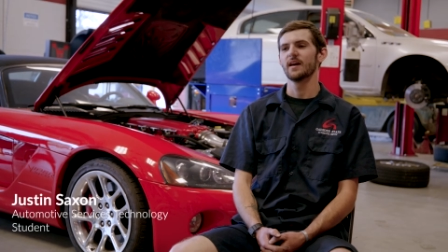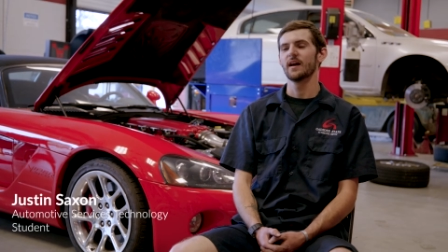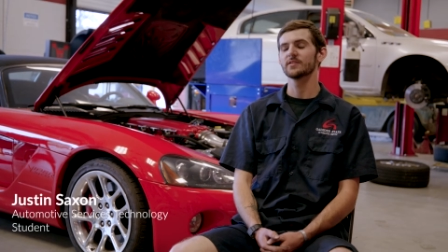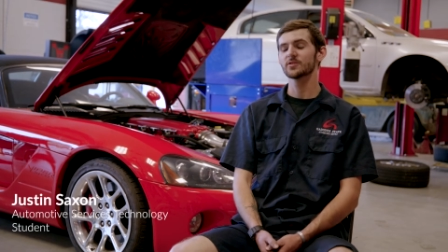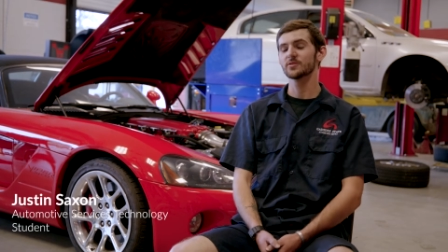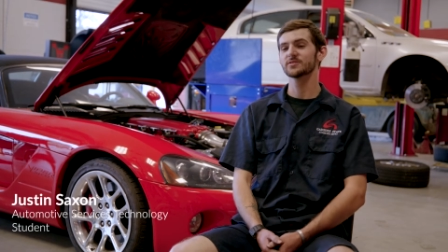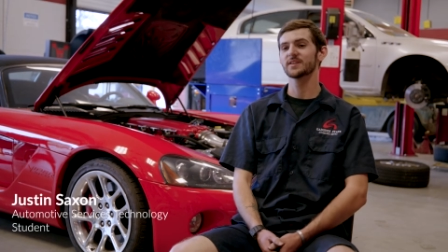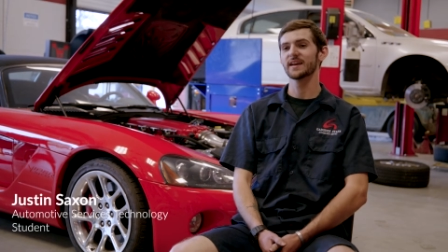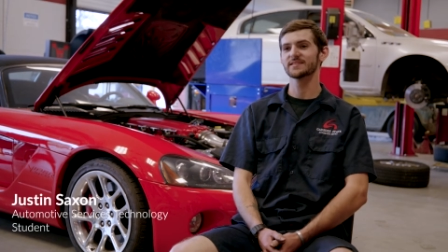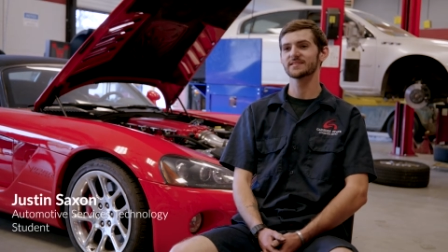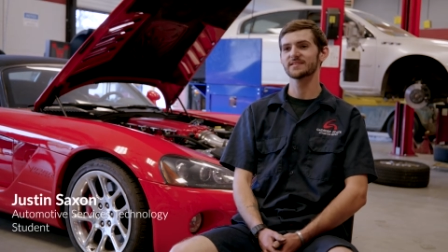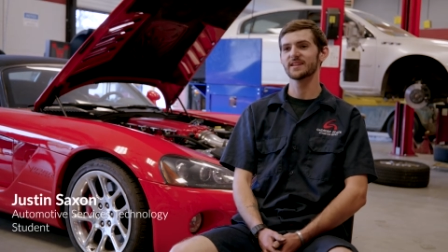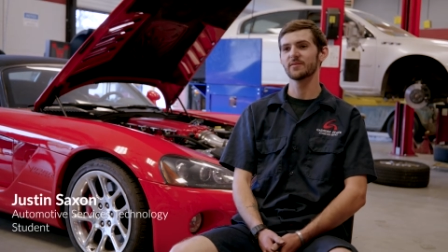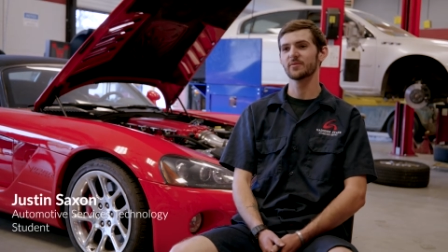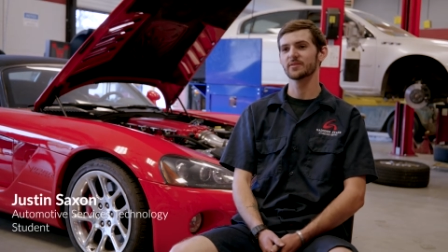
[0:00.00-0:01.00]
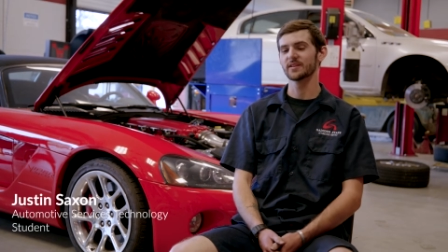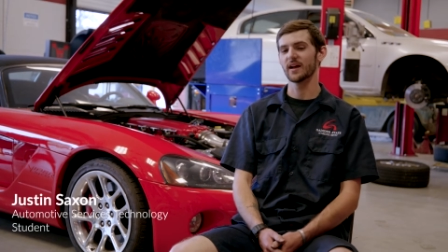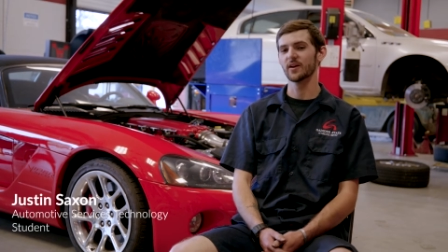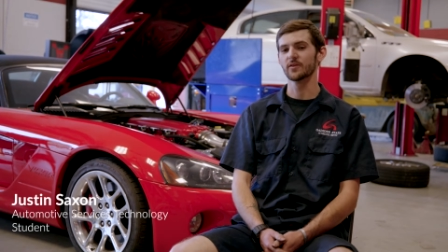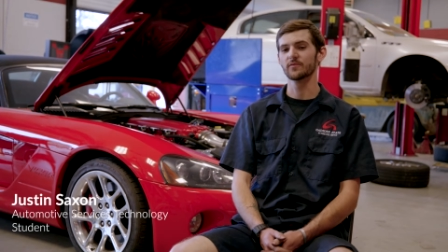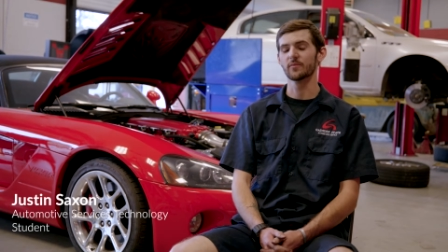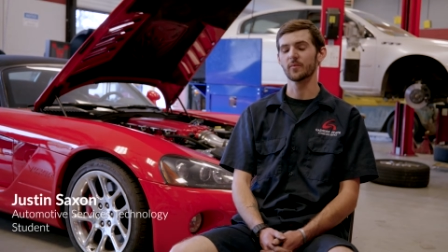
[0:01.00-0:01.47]
I chose Gadsden State because I
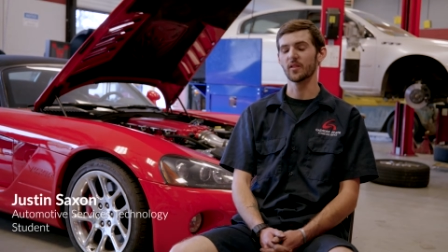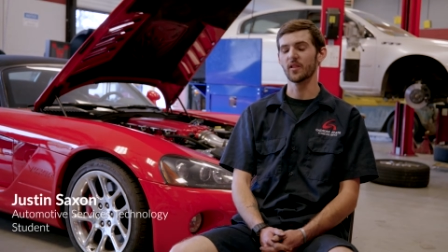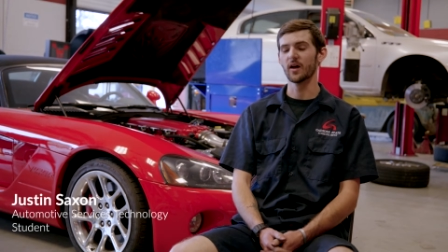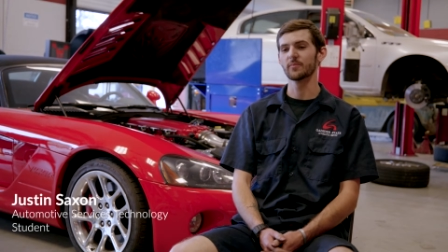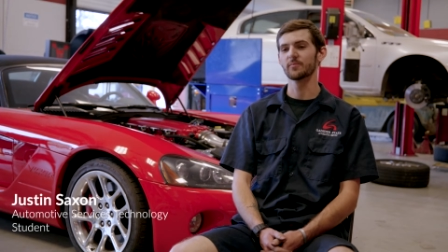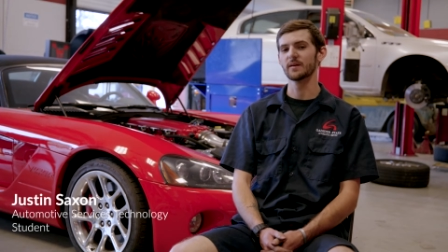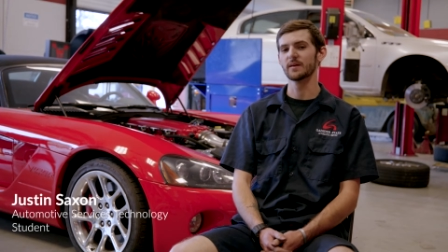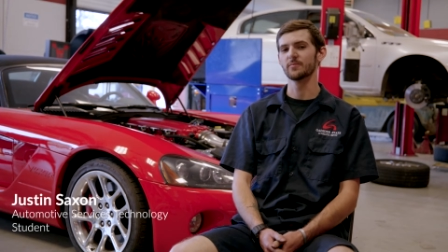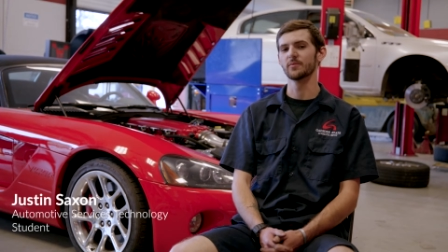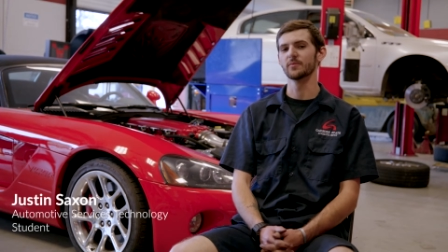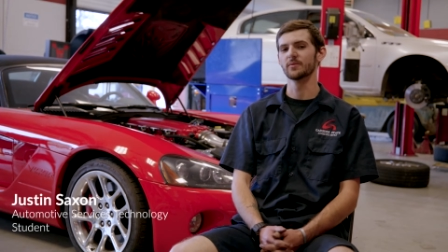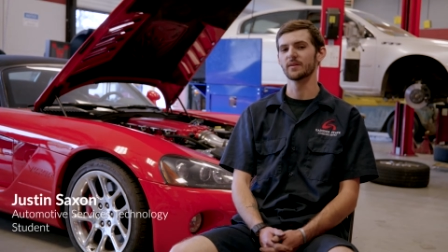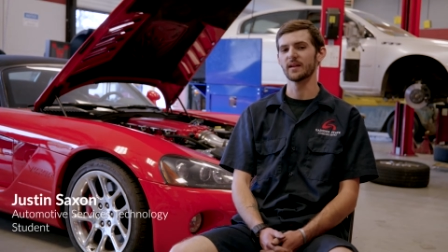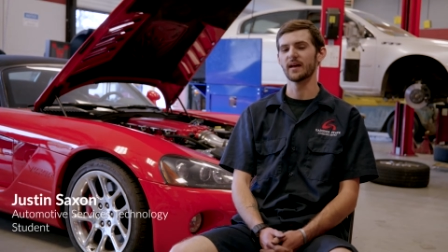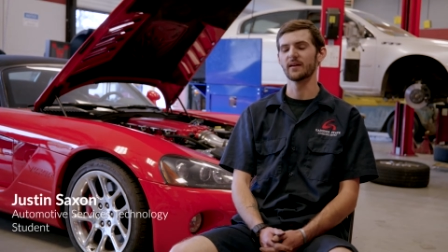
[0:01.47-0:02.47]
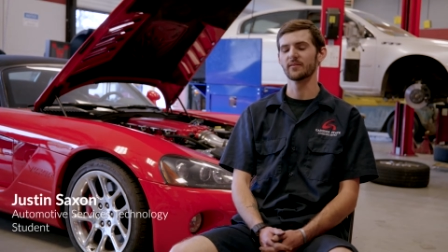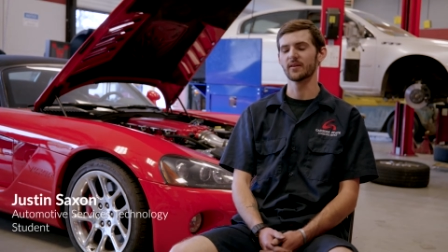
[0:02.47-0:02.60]
heard from a lot of people that I